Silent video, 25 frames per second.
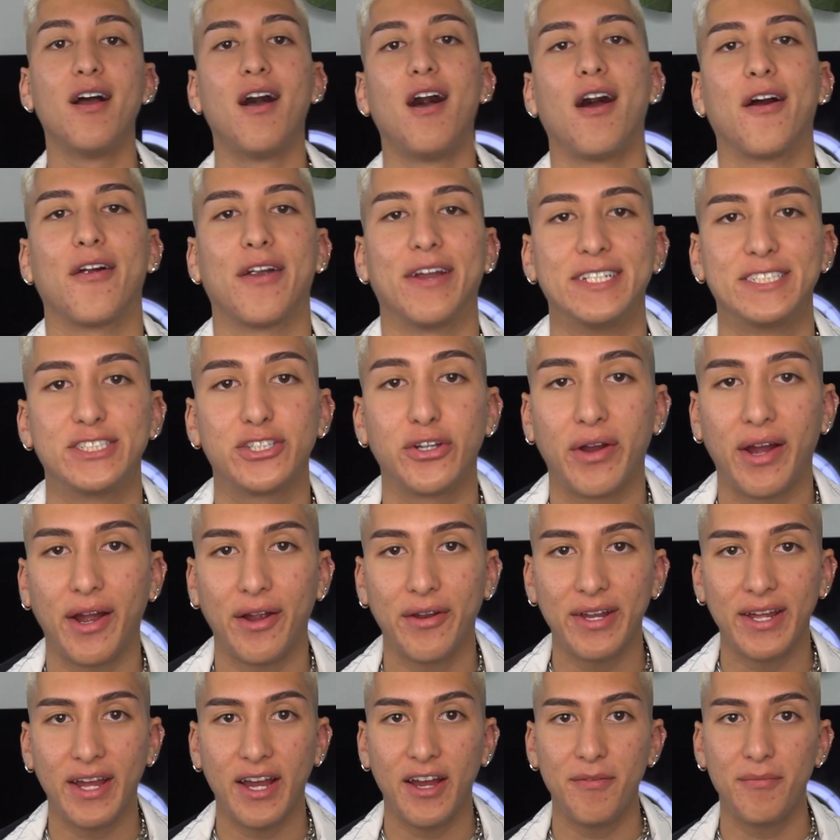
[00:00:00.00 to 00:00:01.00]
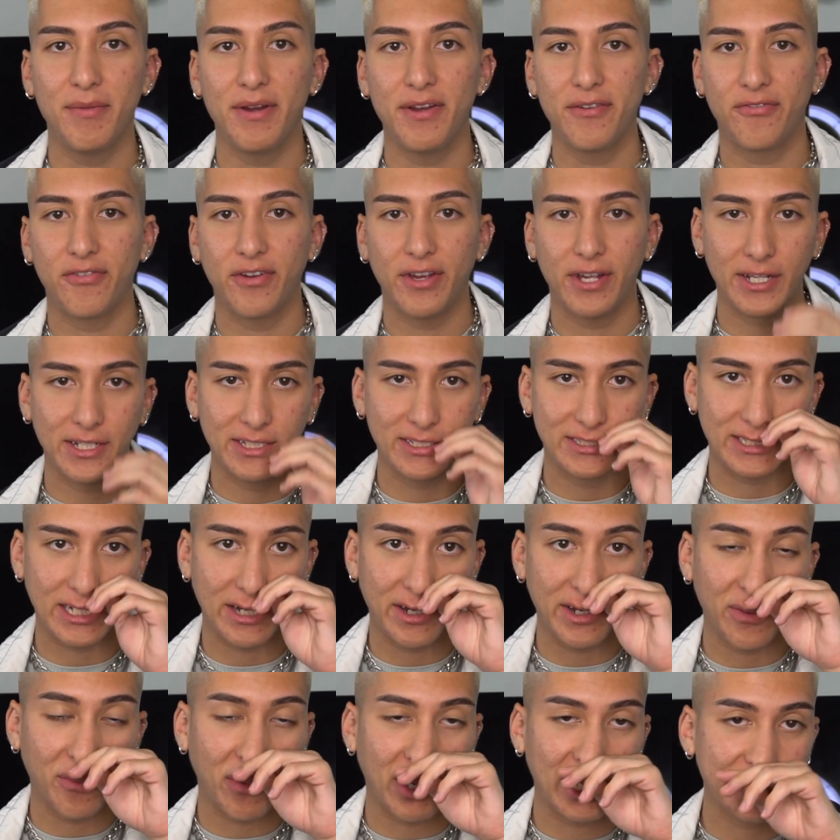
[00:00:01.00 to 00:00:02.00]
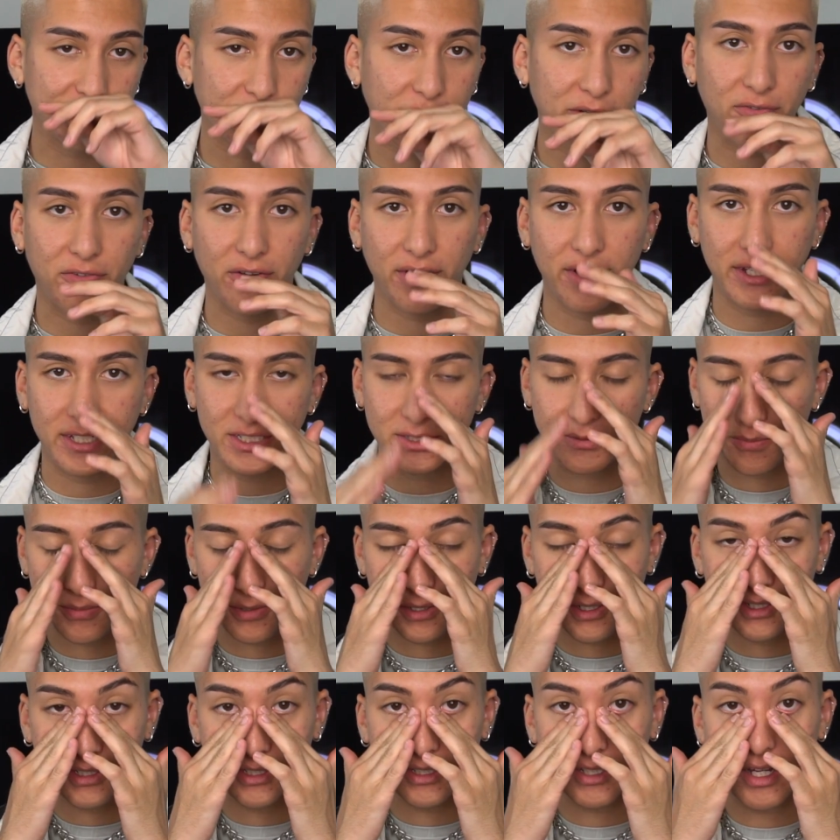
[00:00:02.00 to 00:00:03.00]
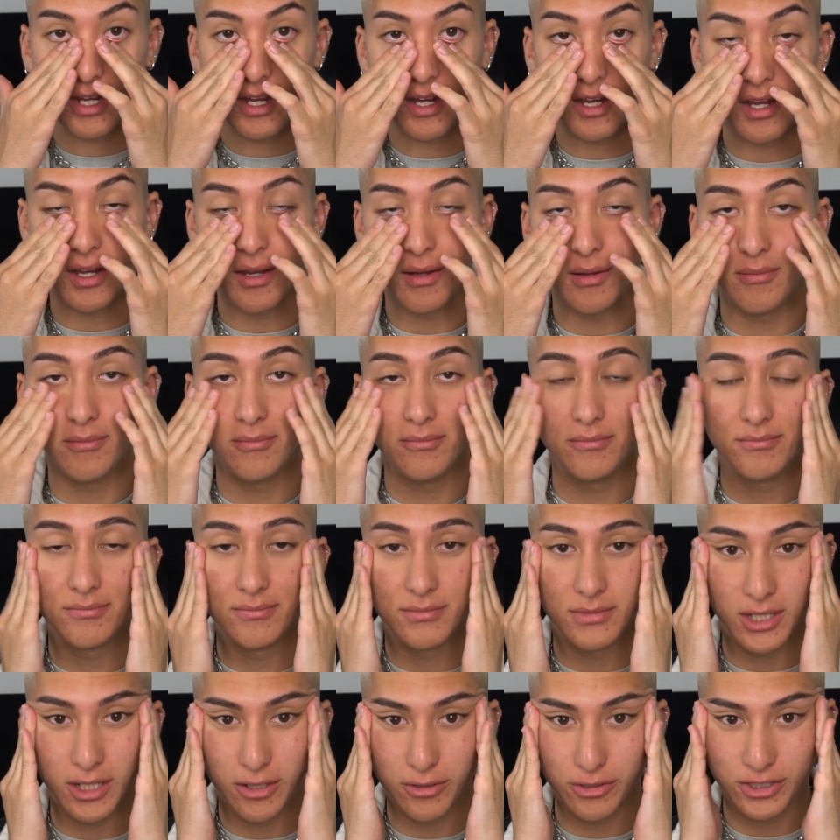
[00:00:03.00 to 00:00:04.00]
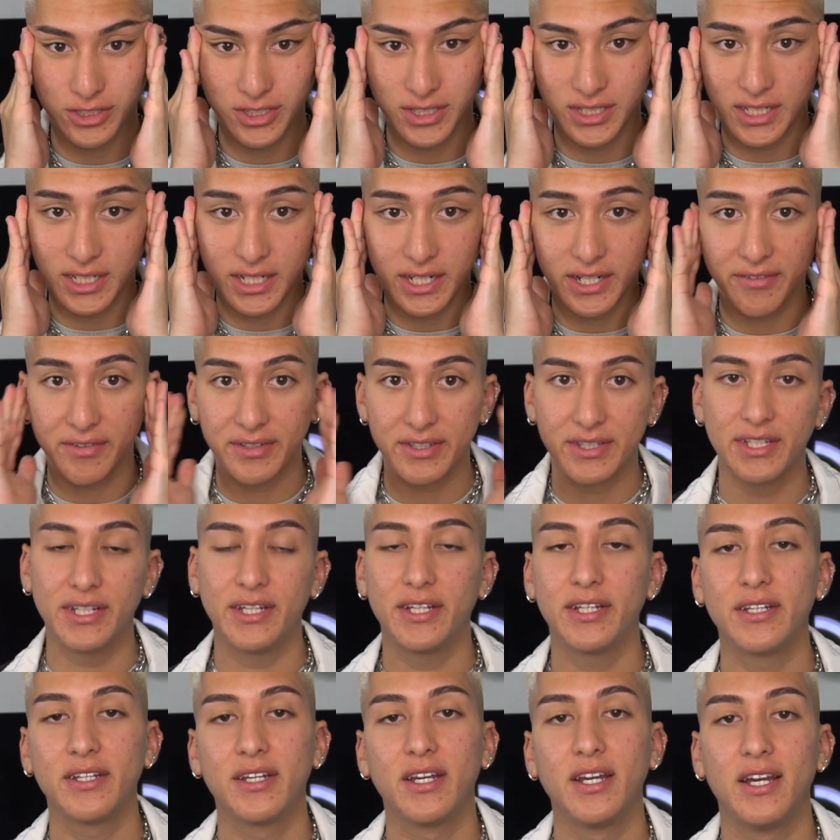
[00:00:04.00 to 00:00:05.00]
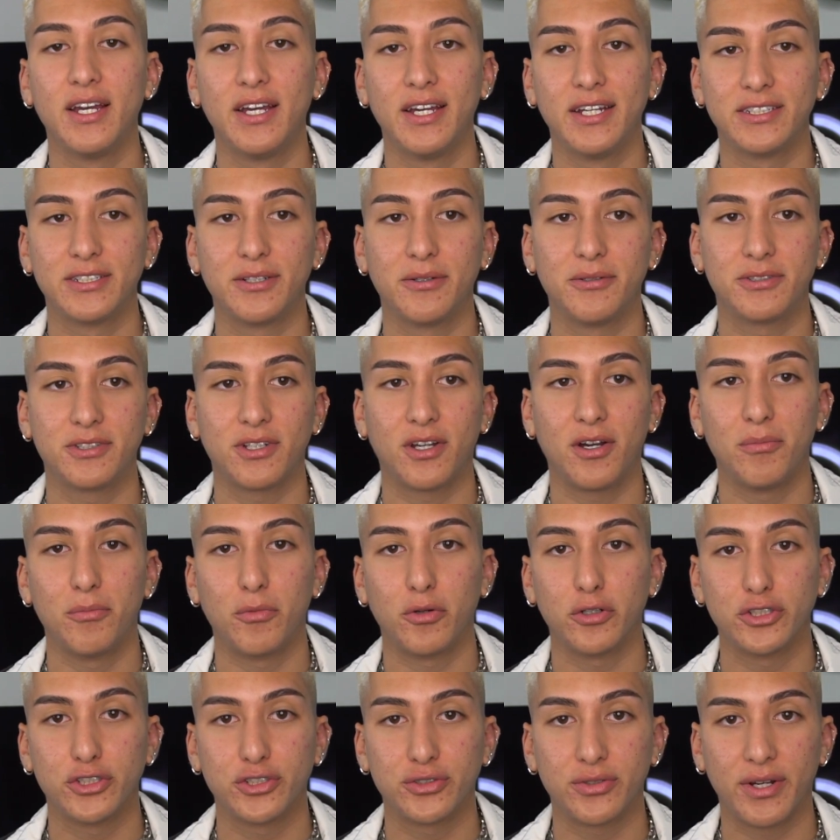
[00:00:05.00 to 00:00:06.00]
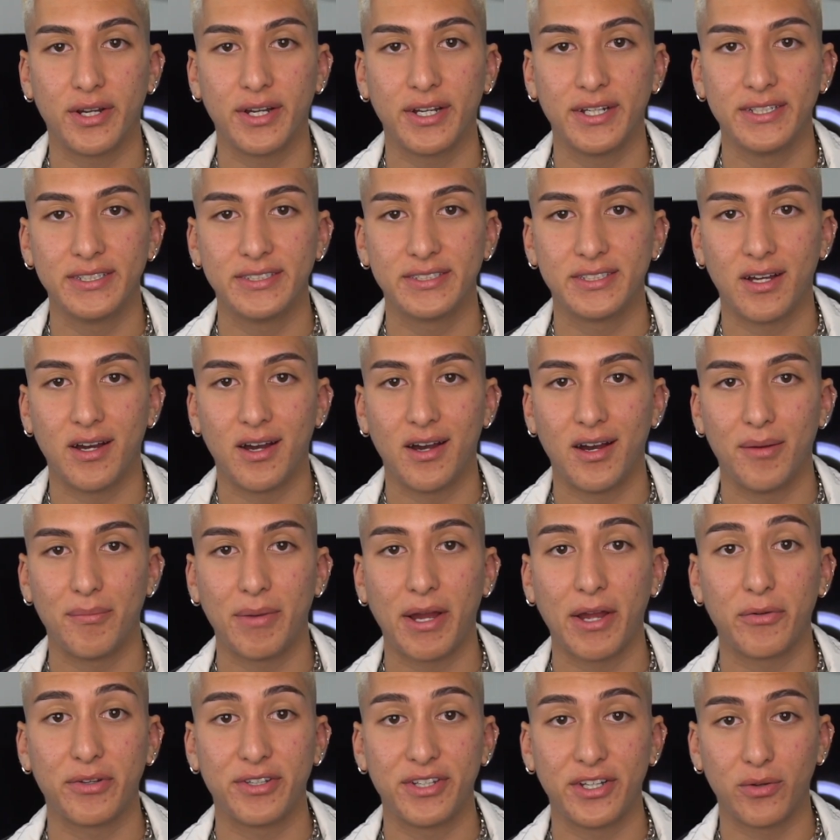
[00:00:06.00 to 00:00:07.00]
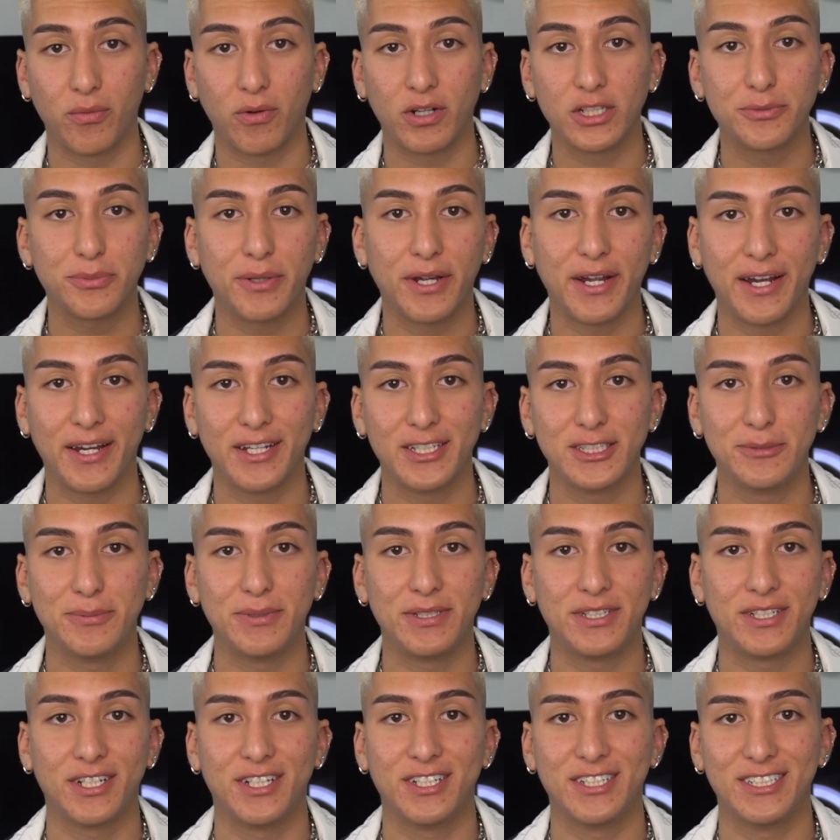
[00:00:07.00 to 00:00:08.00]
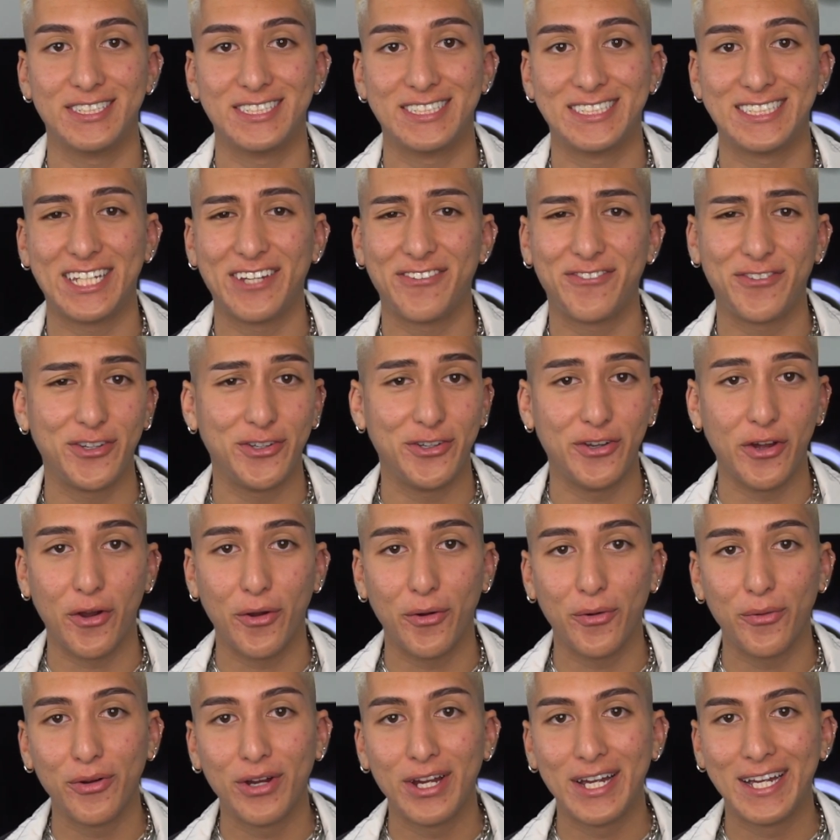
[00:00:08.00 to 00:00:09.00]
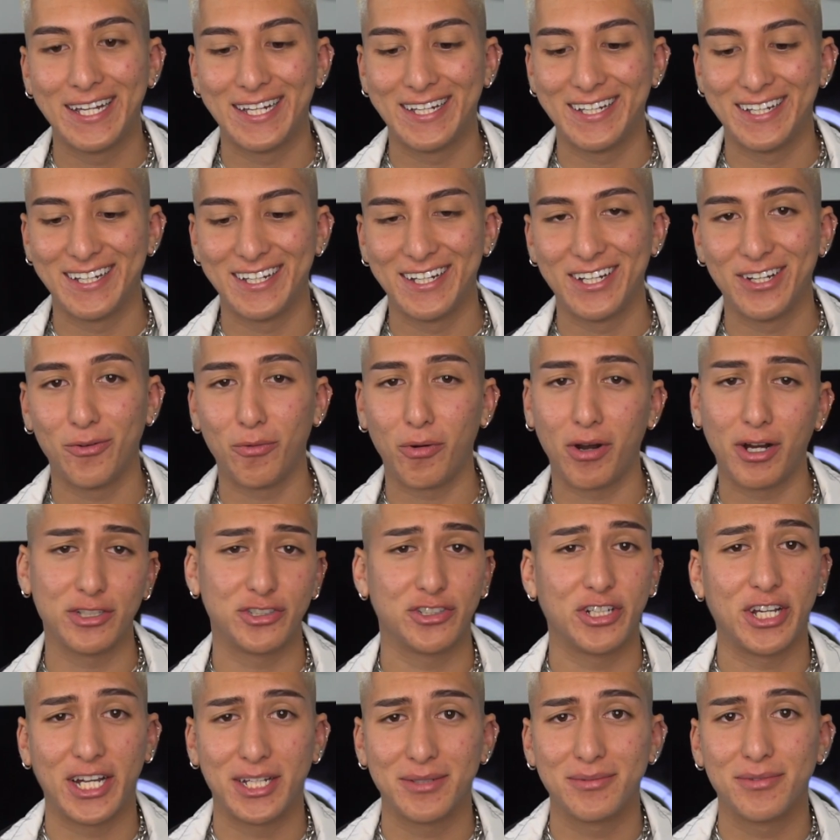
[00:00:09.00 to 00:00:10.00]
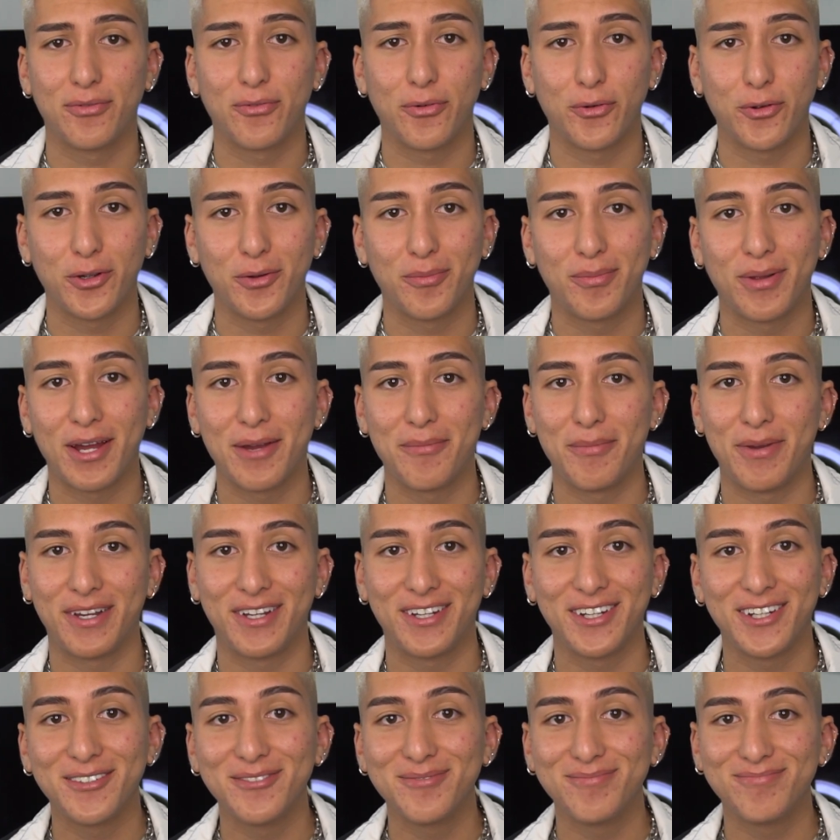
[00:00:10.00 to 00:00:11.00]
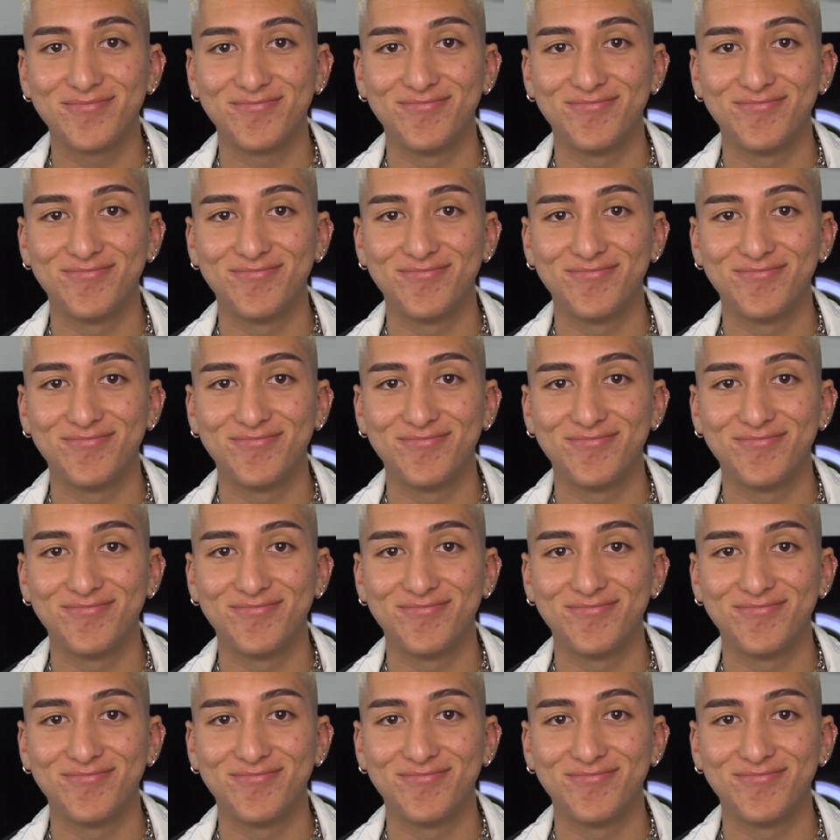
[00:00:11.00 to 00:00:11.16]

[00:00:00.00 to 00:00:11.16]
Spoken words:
Alright, so I already have my face, I already washed my face, put lotion and everything, so it's all moisturized. I did wash my hands because if you don't wash your hands before you apply makeup,